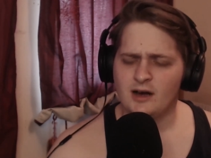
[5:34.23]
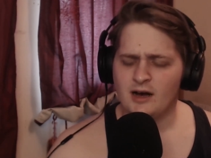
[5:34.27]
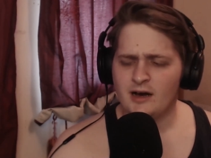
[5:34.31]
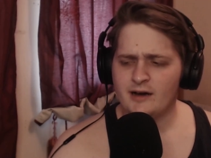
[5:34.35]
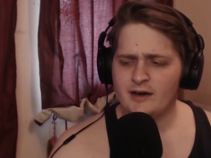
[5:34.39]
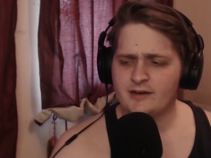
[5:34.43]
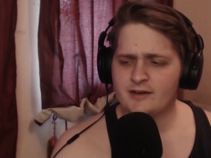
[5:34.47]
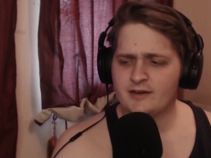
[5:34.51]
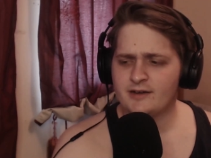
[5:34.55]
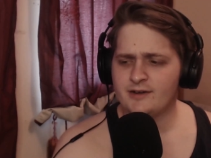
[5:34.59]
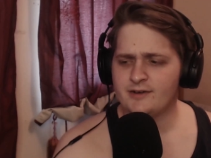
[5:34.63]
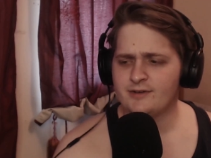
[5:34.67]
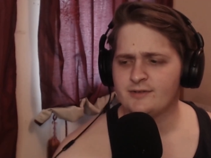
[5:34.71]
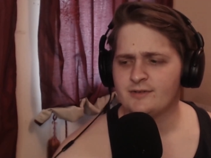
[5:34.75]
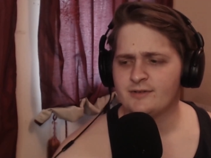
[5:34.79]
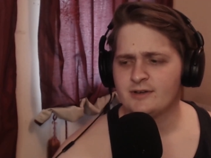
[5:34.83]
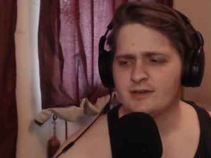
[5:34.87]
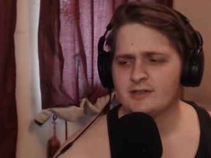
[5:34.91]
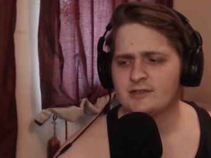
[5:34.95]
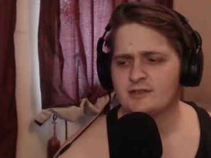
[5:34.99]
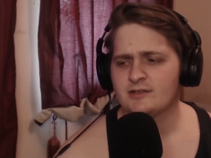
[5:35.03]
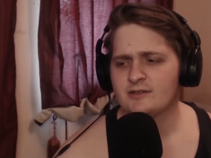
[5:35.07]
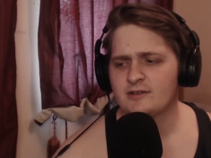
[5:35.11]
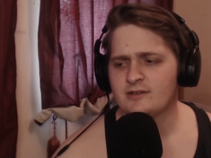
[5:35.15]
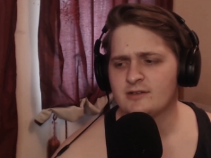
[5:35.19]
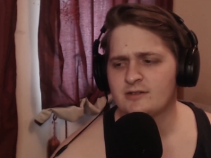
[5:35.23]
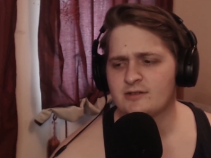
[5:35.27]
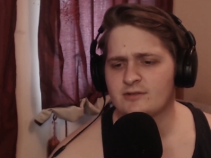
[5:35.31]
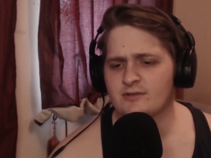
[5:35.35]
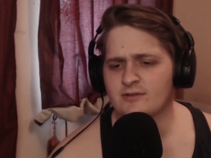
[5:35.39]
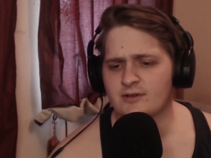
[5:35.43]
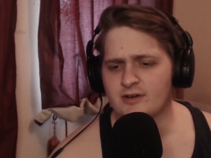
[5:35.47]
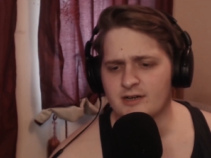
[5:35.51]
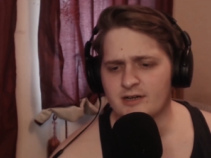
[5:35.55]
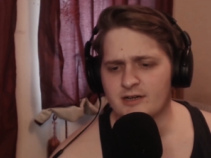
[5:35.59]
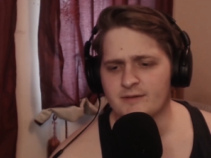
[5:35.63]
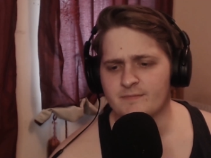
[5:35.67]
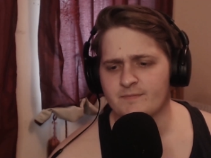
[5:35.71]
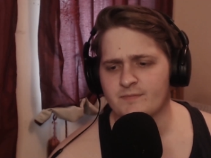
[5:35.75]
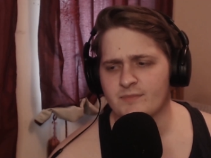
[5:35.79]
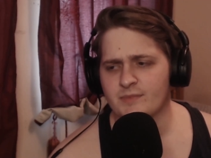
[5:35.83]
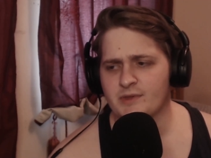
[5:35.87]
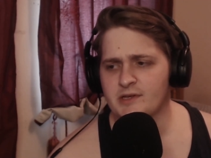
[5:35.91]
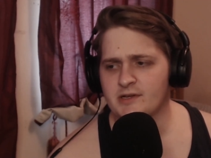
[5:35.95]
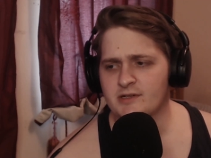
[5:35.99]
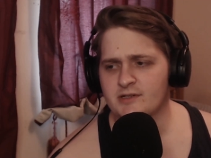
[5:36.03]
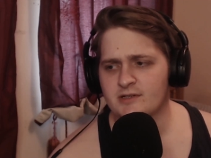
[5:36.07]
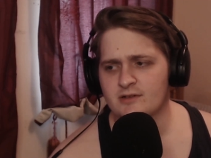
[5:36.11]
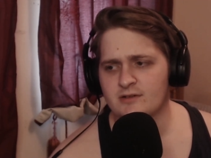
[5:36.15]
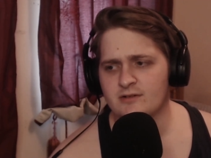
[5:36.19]
I don't know, it's alright.
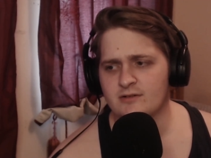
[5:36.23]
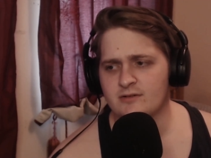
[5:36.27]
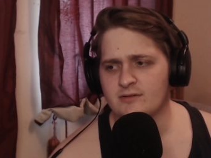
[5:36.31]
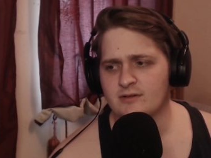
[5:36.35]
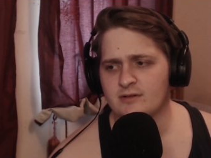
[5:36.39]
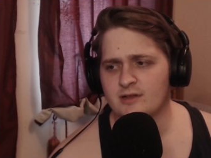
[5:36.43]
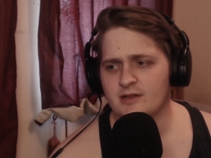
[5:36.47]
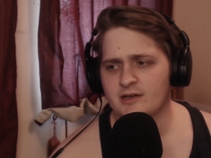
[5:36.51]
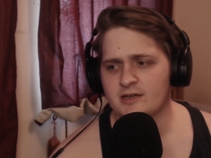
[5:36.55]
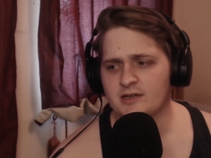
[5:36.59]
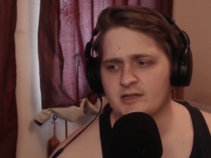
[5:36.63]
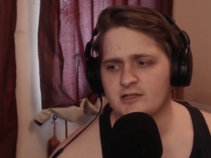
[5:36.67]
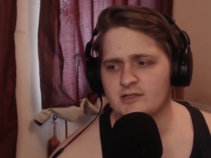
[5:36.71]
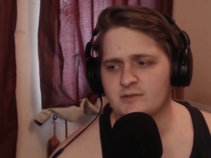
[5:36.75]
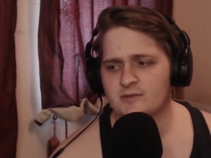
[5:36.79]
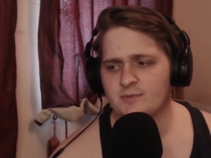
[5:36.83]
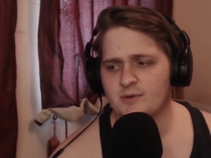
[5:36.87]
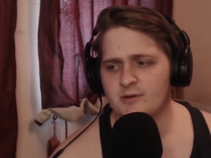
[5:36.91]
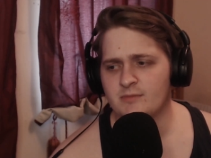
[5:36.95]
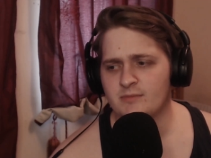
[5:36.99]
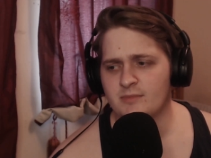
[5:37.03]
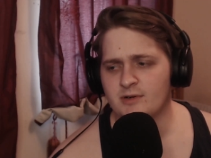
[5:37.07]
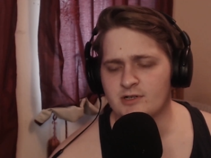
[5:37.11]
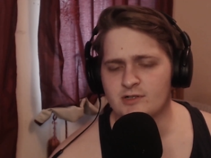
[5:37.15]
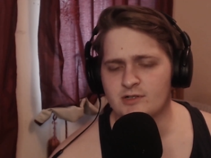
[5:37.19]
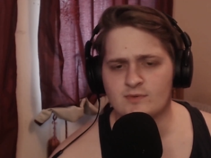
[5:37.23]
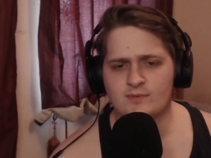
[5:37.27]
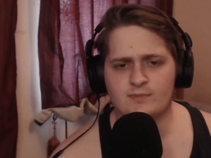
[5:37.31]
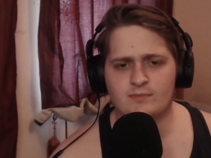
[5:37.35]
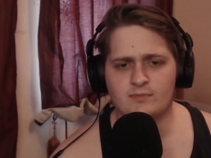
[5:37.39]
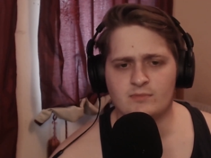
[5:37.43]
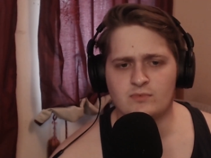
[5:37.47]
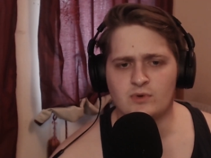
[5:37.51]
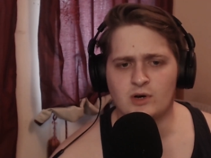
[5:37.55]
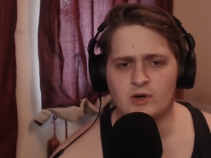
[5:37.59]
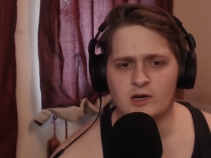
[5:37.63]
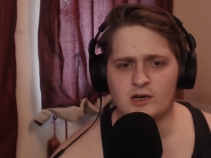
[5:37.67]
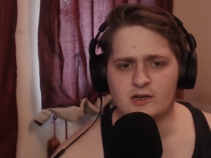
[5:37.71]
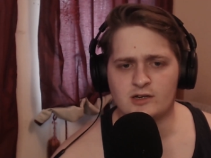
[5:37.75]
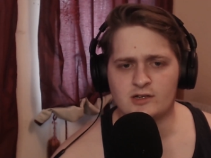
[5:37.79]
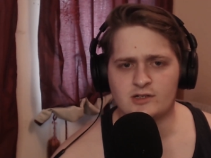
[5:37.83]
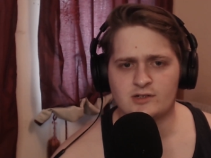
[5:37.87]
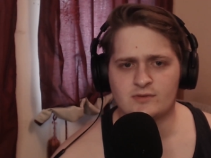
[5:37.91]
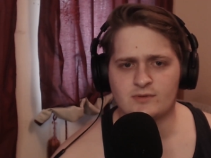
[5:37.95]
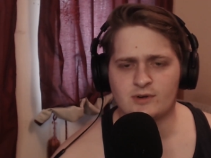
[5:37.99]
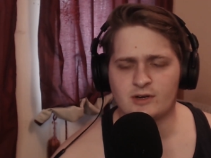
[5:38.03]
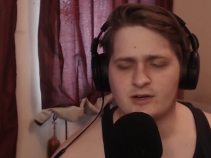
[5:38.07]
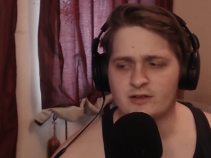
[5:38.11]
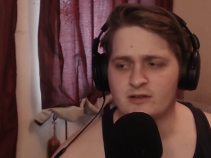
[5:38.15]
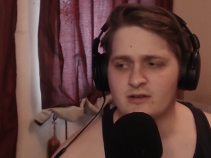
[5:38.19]
It's not like, it's been much worse
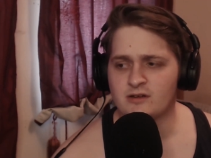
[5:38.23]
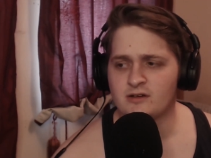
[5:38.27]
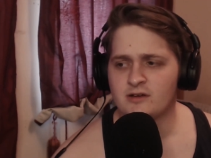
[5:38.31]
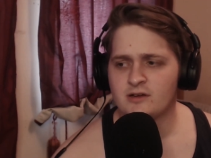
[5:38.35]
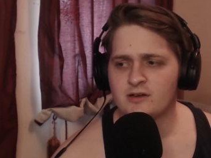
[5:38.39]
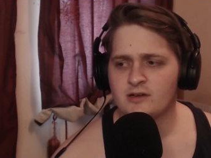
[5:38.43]
rather.